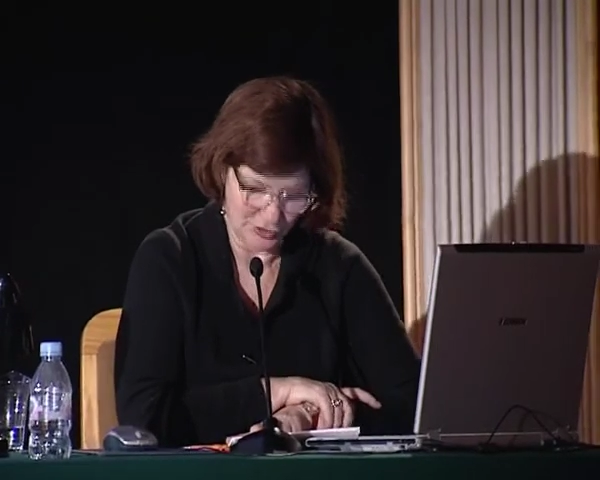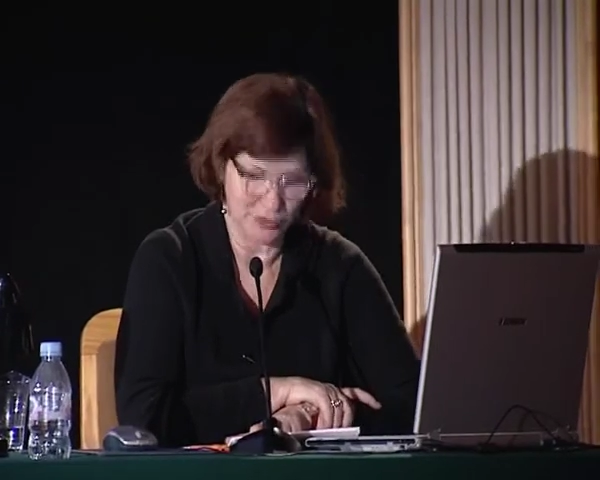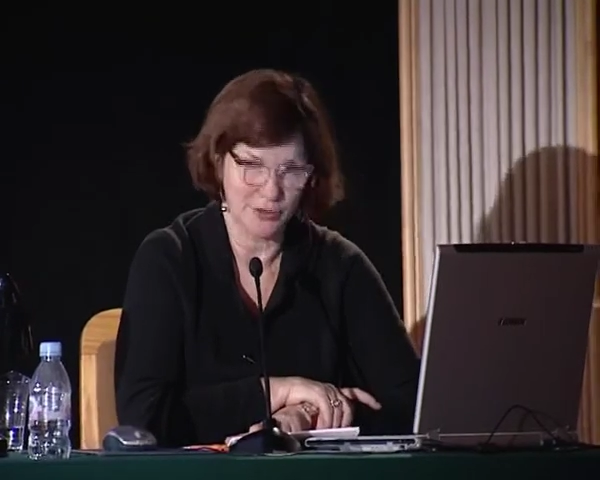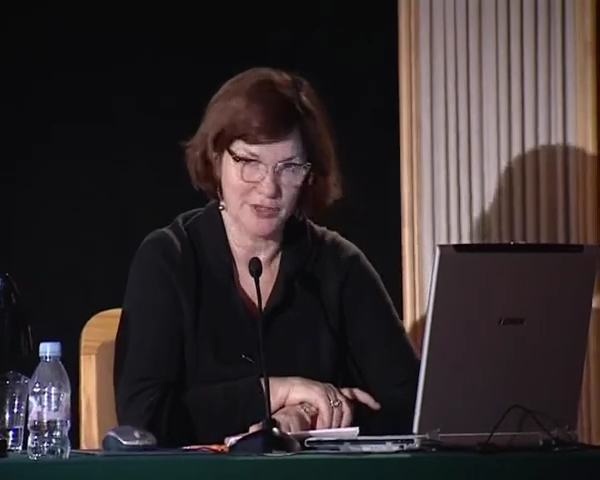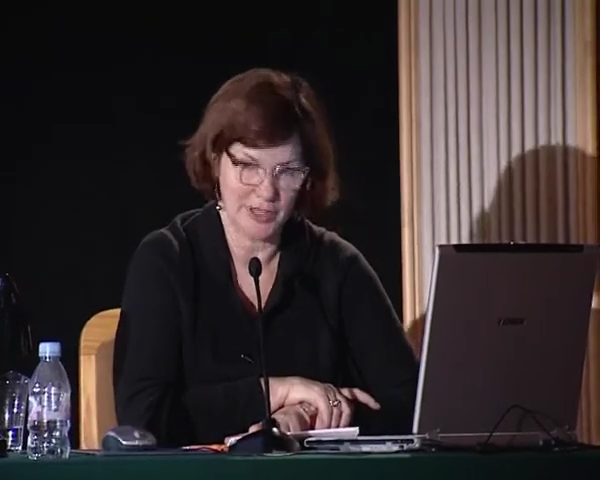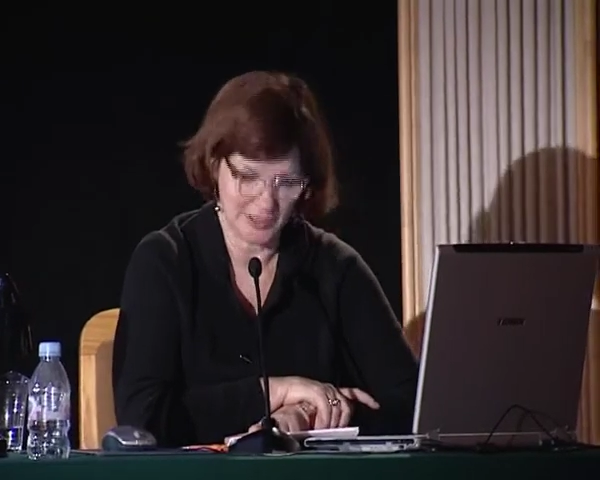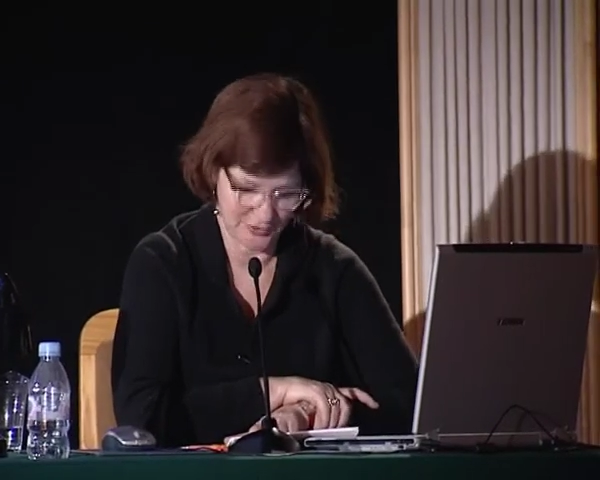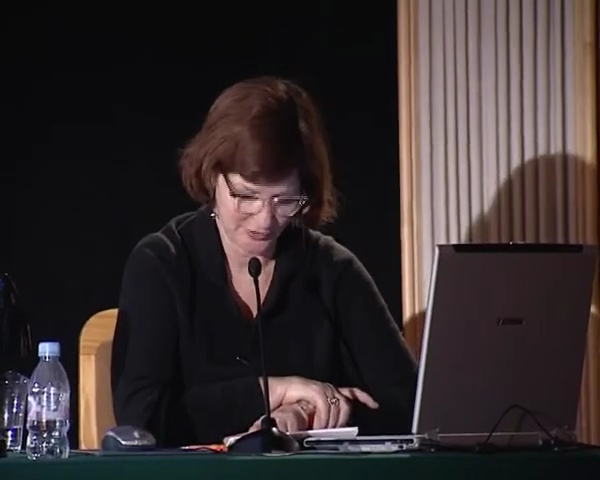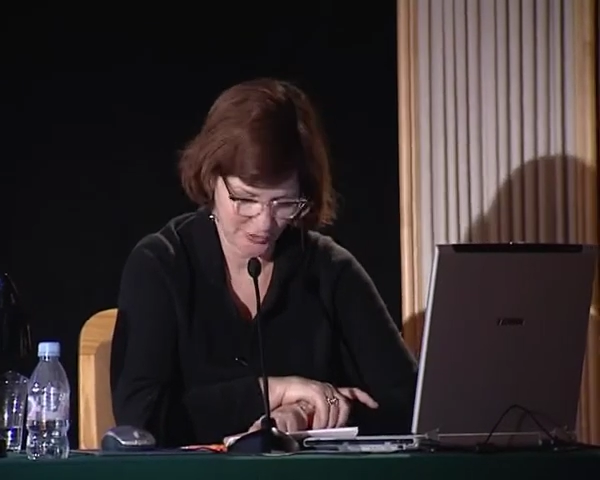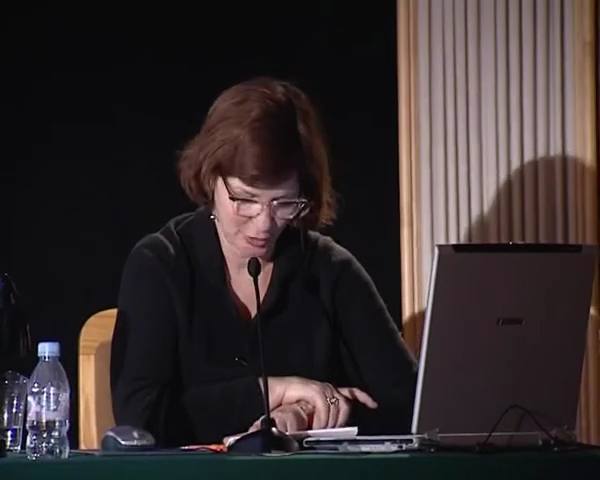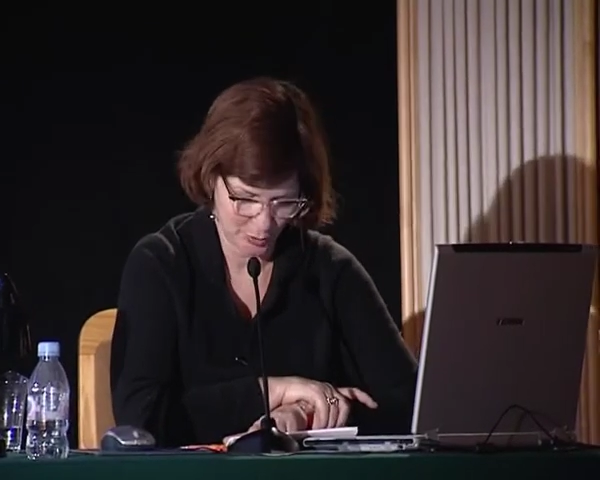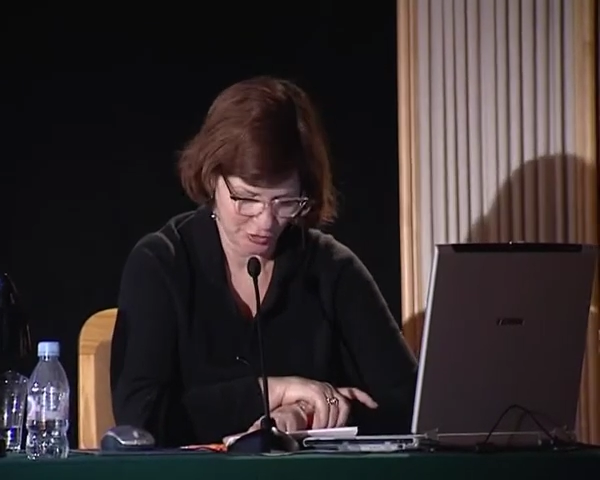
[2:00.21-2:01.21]
to create a
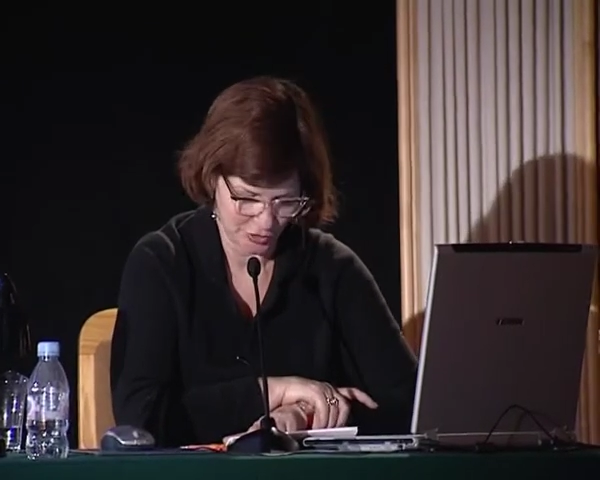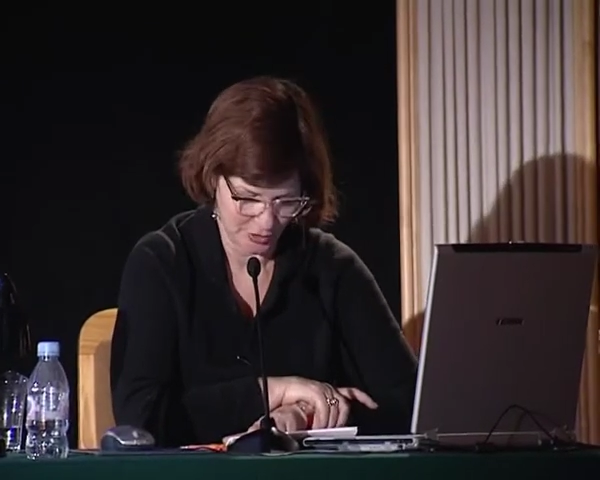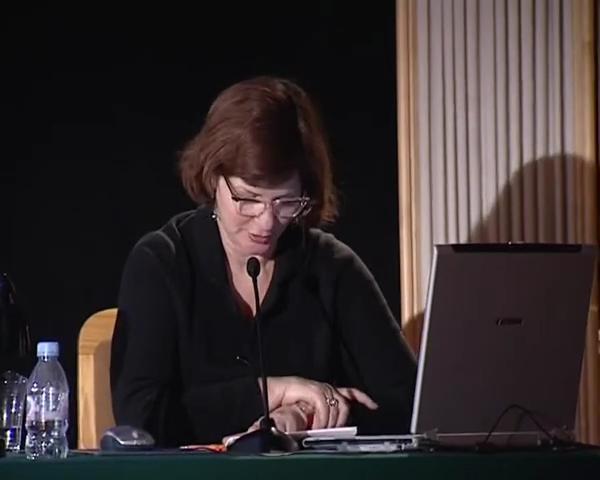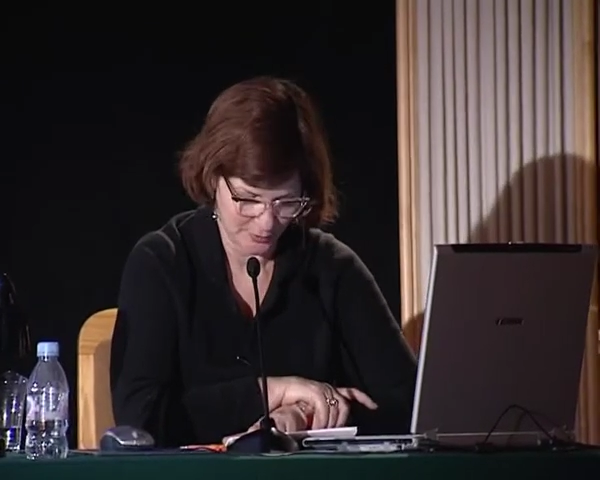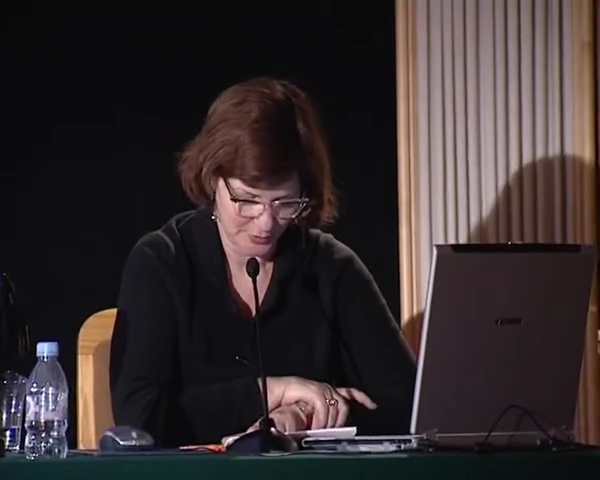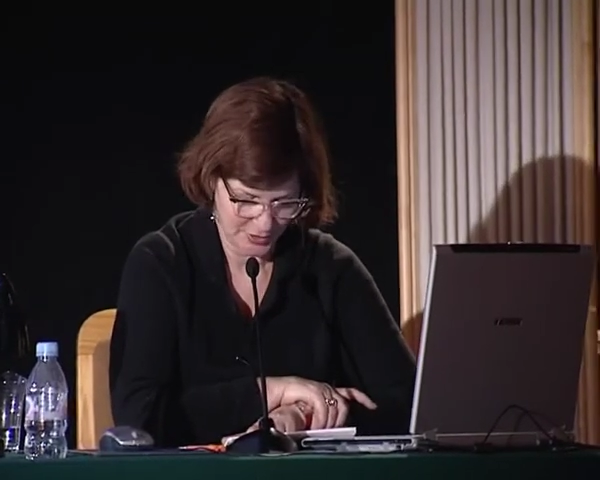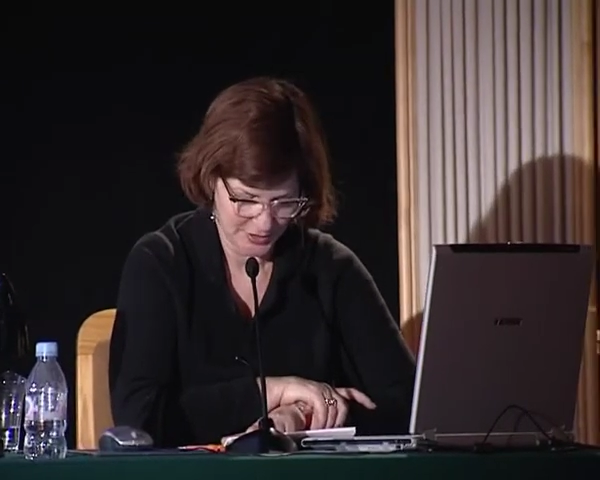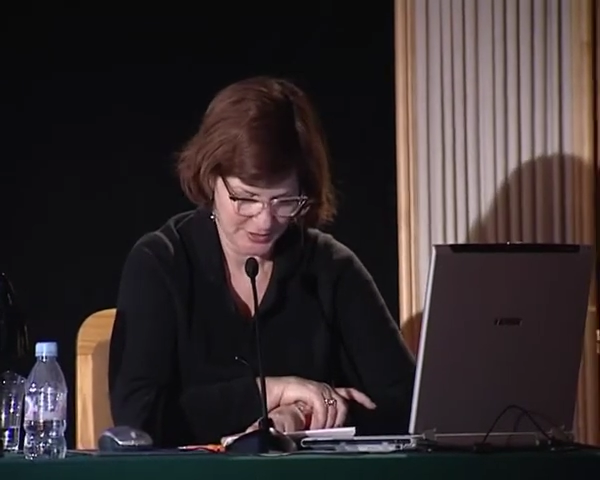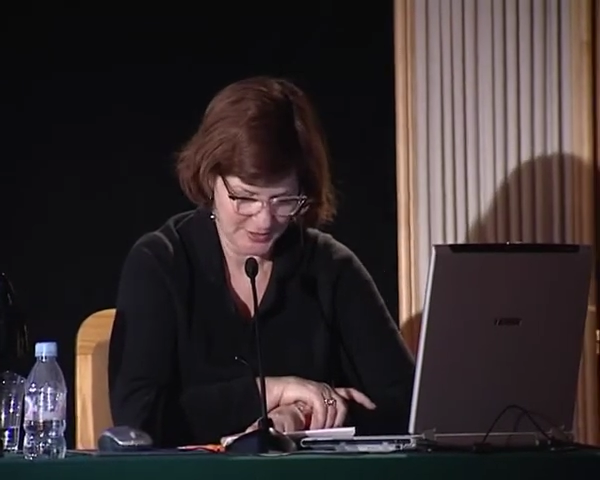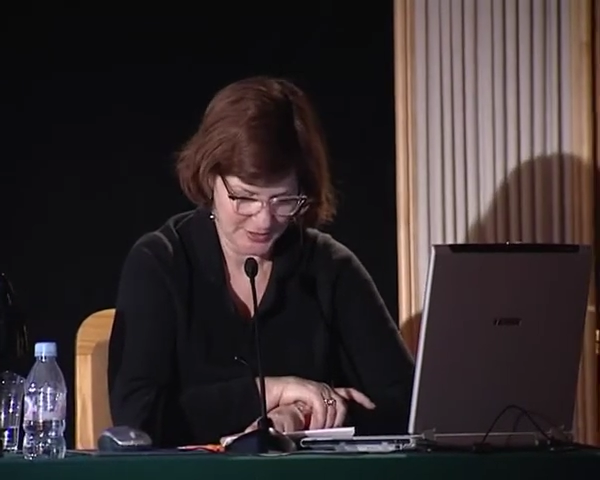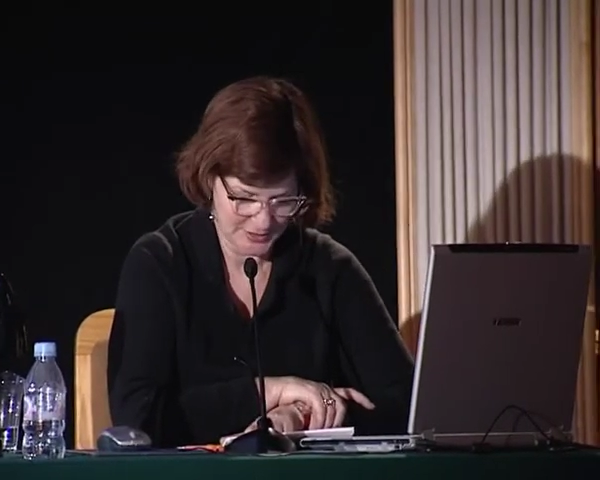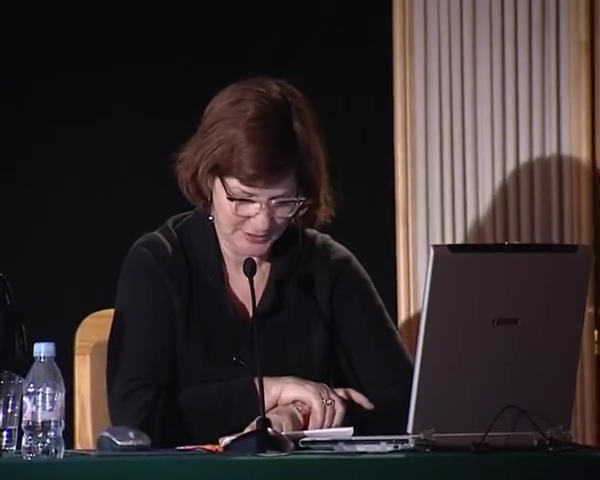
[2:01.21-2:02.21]
sculpture
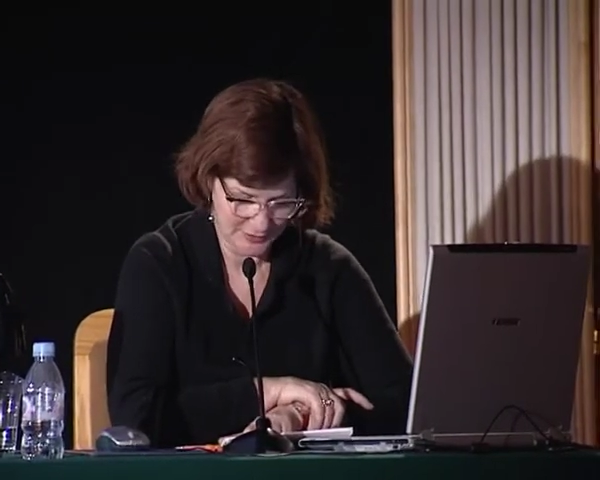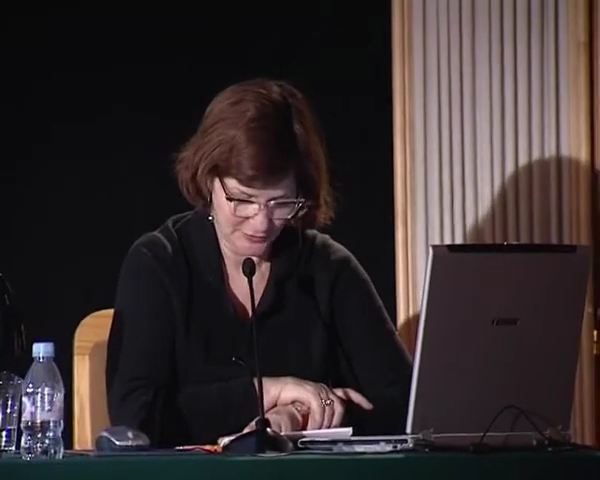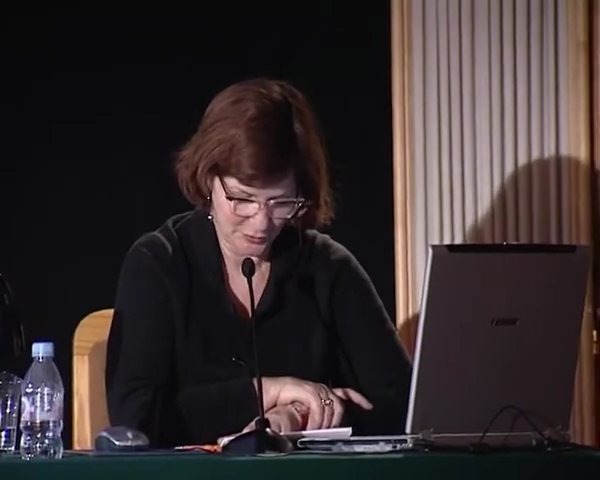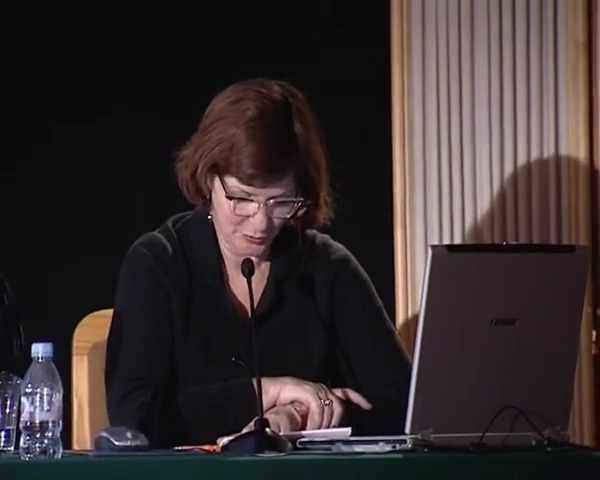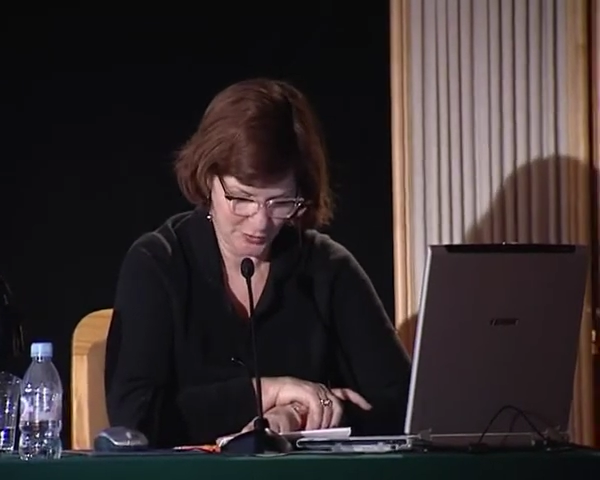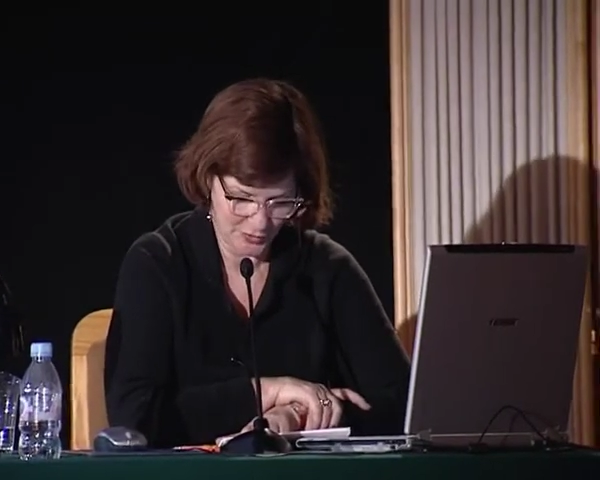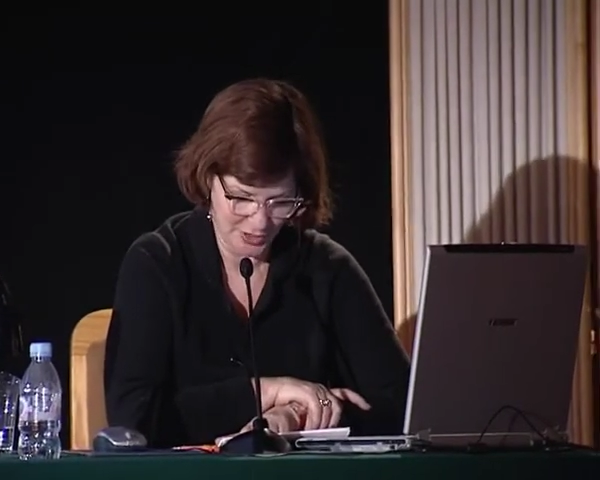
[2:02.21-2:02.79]
conceived with